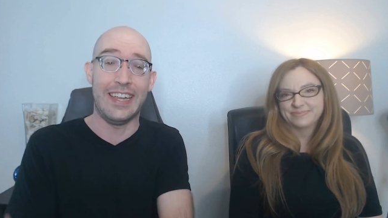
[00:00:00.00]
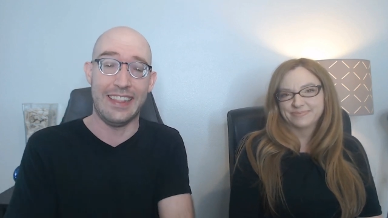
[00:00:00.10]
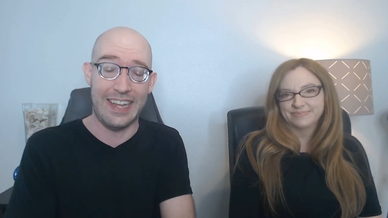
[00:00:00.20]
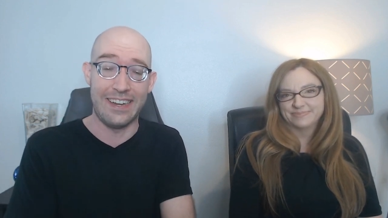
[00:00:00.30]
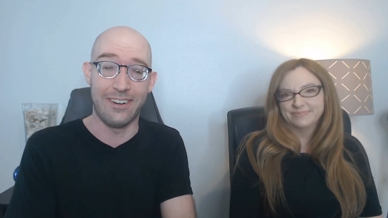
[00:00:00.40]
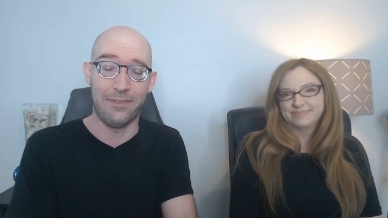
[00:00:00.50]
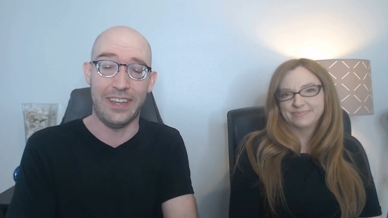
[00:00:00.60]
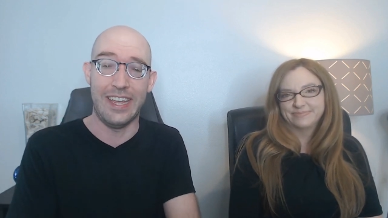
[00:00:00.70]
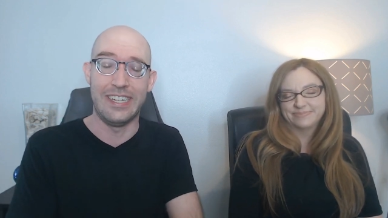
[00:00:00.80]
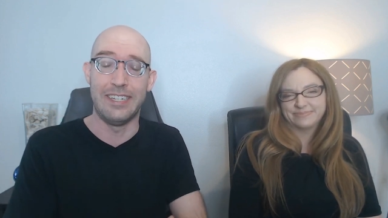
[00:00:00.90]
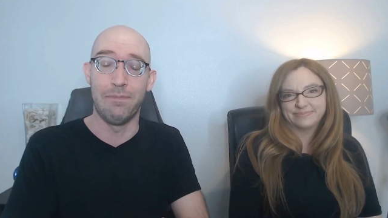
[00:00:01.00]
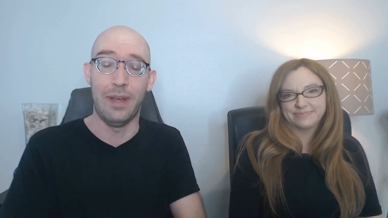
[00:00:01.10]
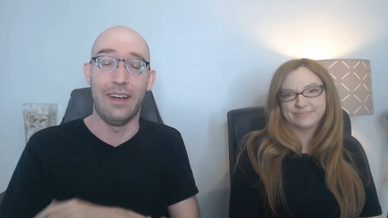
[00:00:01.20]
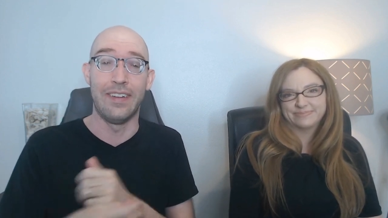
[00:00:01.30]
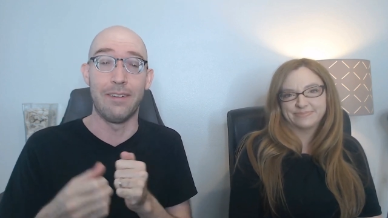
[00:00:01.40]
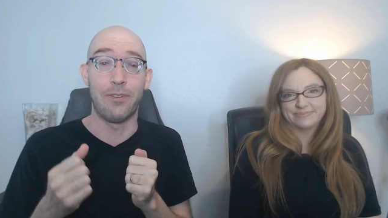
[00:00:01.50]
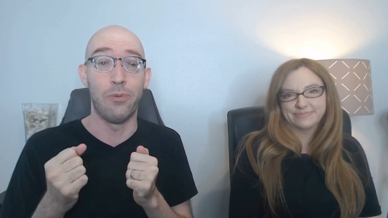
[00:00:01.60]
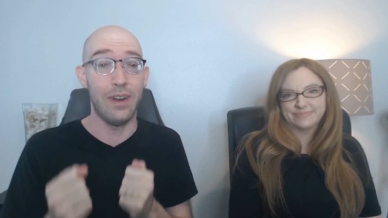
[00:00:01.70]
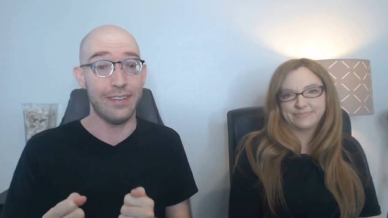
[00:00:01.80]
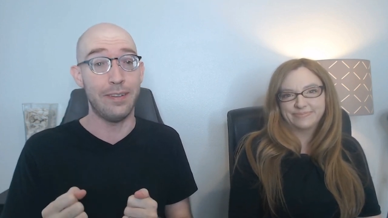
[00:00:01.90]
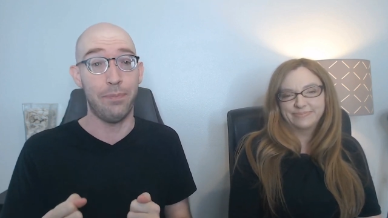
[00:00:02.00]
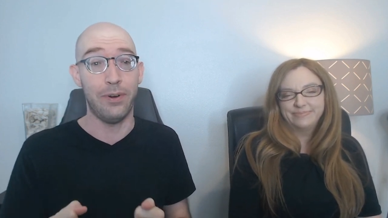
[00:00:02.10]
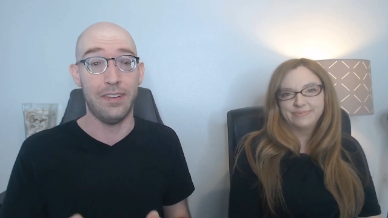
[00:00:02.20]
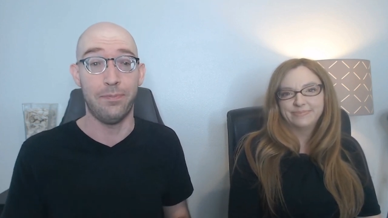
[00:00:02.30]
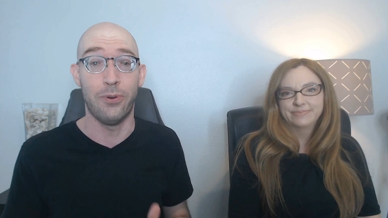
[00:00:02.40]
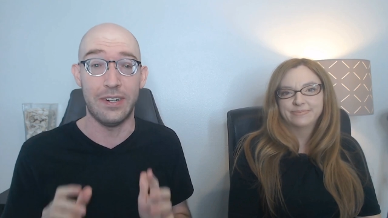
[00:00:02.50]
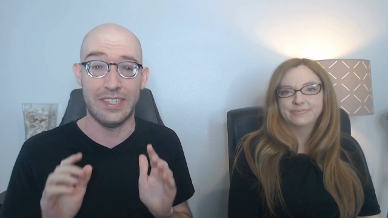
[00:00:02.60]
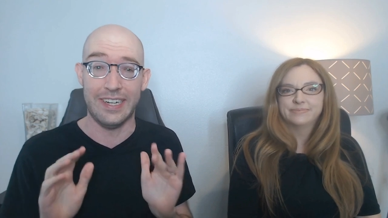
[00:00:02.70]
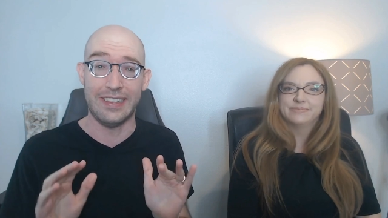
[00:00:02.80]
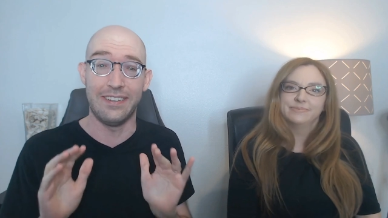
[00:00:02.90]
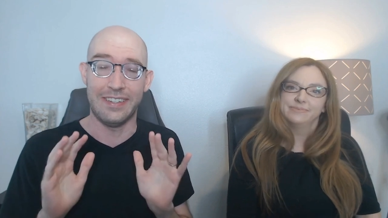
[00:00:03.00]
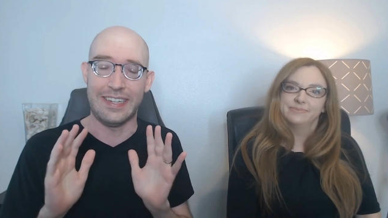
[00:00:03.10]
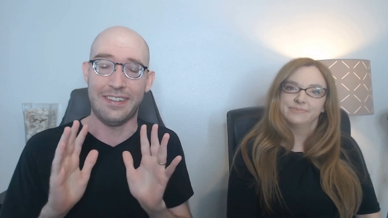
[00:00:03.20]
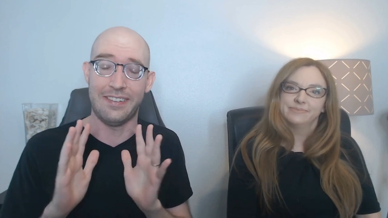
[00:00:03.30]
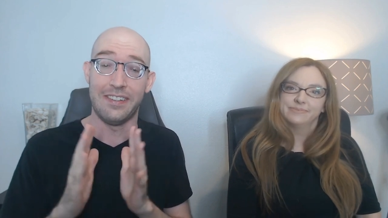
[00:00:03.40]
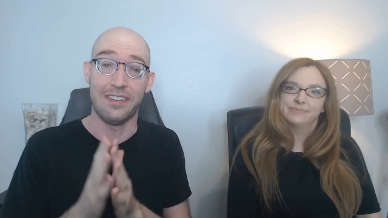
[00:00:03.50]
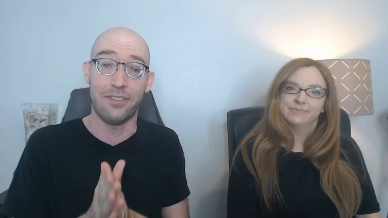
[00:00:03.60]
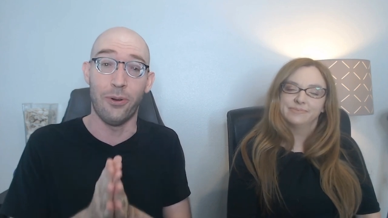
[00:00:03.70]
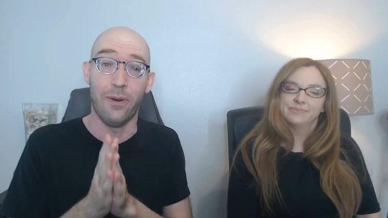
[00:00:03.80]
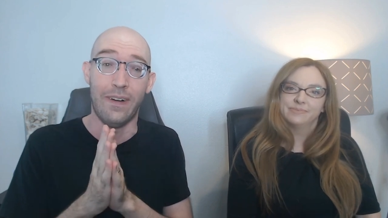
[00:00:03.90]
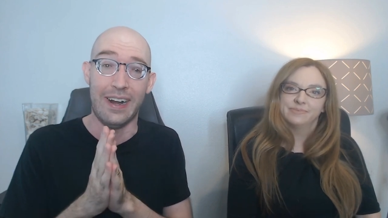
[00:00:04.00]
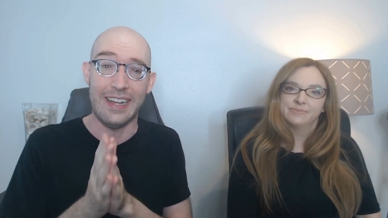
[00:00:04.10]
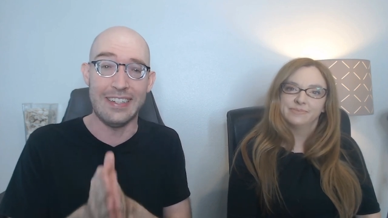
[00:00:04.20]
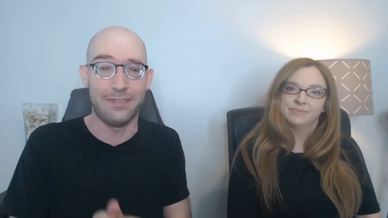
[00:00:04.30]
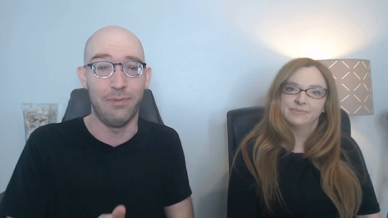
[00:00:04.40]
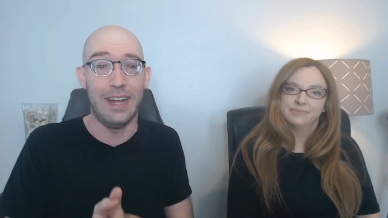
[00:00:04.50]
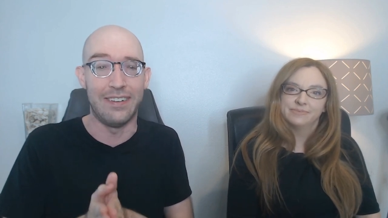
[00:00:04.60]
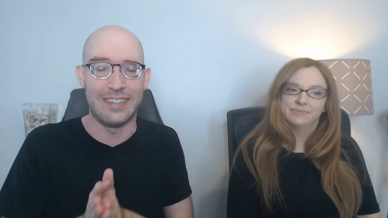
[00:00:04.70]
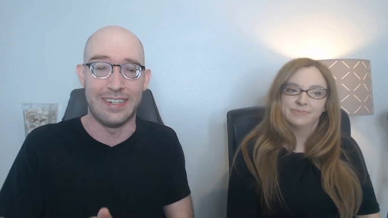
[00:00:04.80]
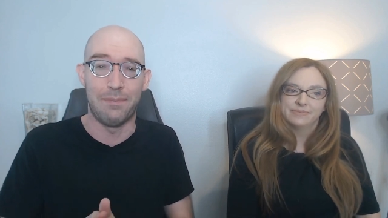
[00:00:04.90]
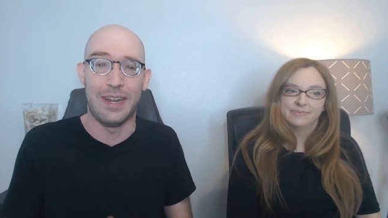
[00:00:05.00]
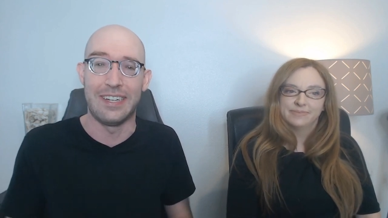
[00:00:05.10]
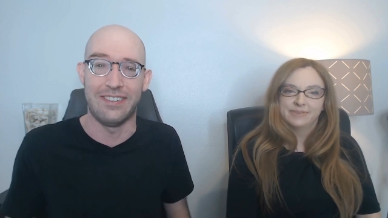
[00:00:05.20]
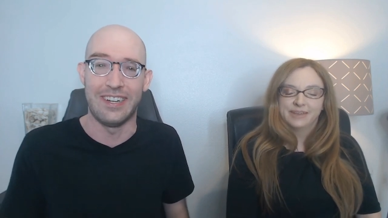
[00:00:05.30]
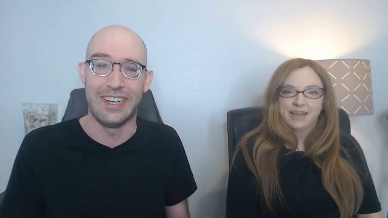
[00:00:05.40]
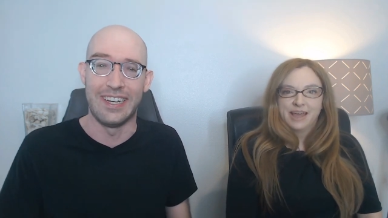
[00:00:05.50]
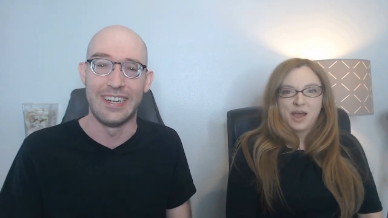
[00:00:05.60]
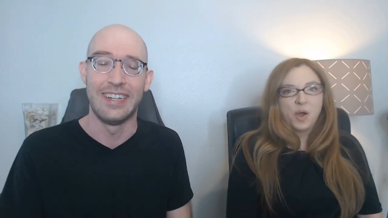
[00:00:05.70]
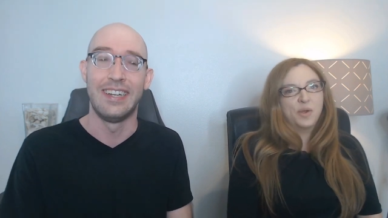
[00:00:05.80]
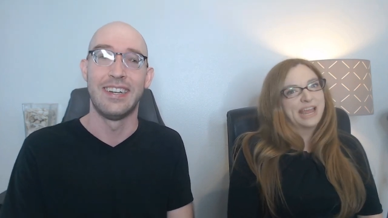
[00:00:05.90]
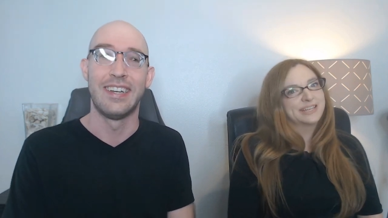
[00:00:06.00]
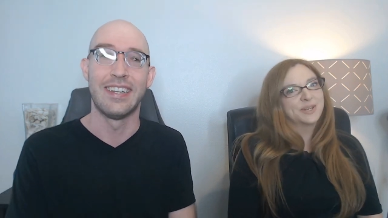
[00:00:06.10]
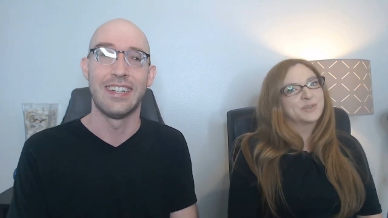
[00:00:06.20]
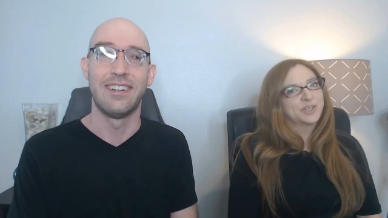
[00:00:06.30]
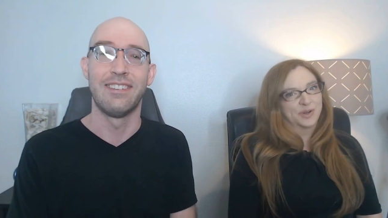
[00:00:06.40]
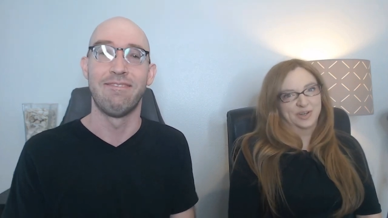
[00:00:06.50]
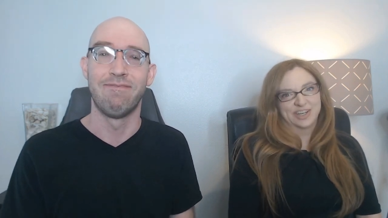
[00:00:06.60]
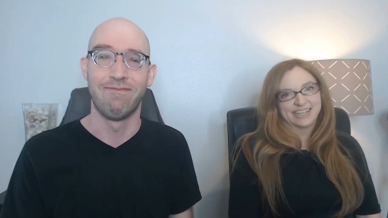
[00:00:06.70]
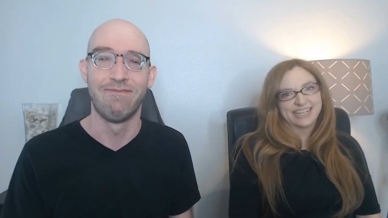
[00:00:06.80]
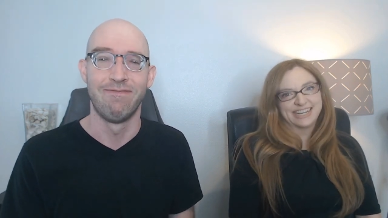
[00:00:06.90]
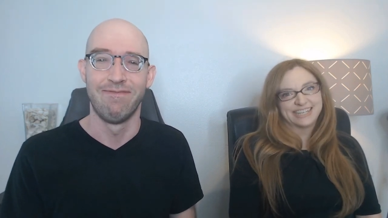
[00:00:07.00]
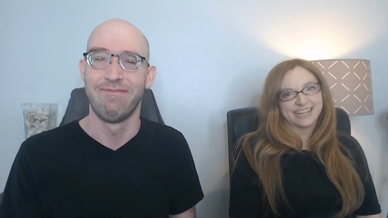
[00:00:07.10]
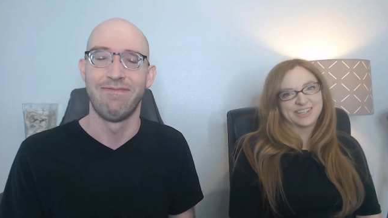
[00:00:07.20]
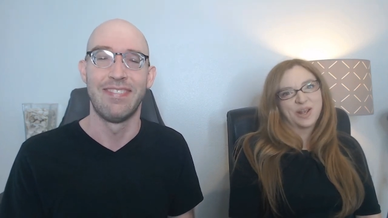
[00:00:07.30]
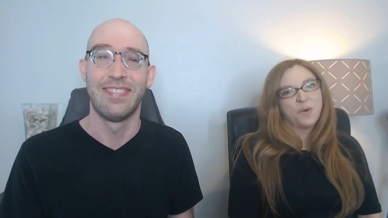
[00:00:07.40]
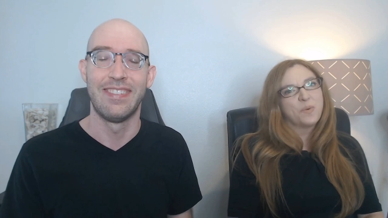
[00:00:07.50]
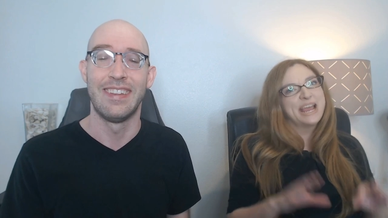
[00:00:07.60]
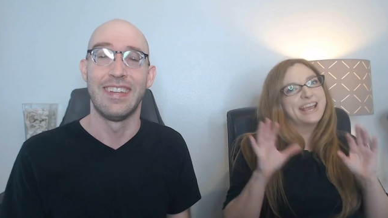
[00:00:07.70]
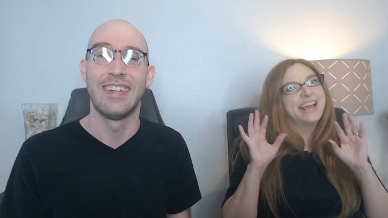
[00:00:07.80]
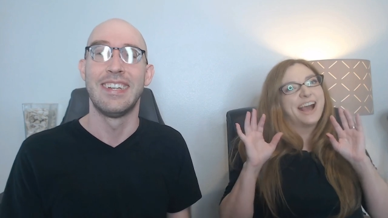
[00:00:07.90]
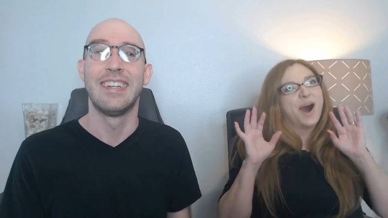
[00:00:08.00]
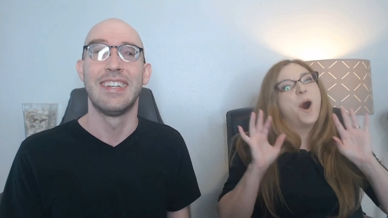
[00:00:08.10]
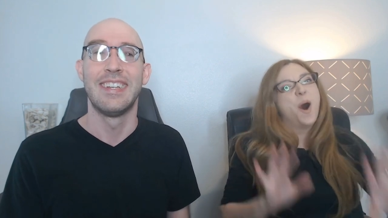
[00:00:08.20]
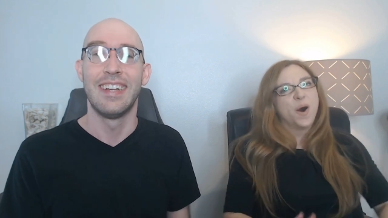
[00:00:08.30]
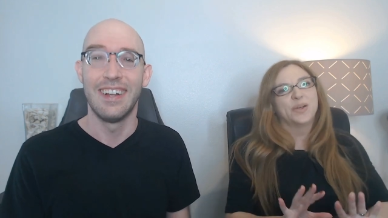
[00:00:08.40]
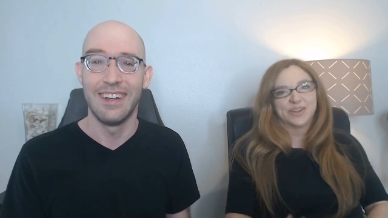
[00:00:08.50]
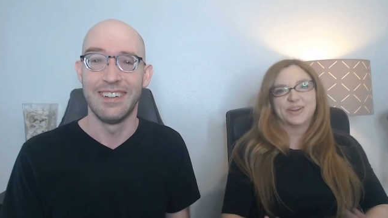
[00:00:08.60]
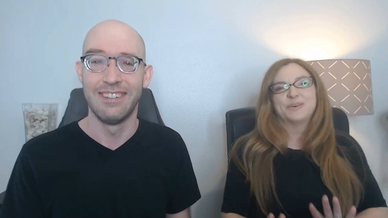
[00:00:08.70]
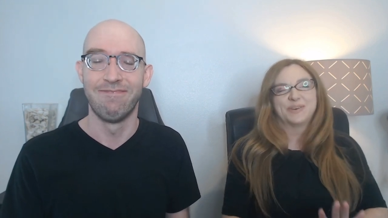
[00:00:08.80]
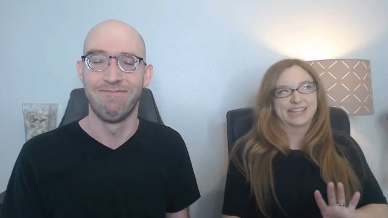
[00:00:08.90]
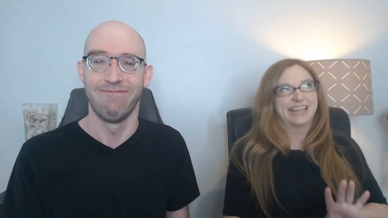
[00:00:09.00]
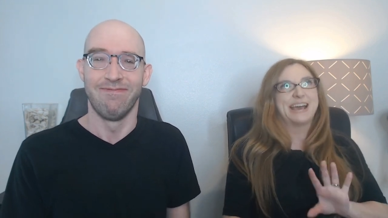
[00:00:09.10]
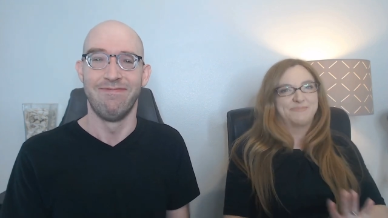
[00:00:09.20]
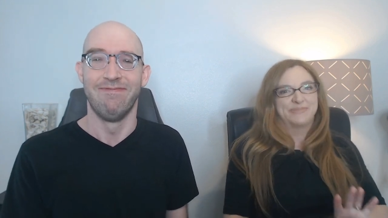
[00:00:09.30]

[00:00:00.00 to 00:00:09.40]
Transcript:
Speaker 1: hit that notification bell, and if you want to support us more, check those links to the store as well as our Patreon.
Speaker 2: Okay, so sturgeon season. So we all know what that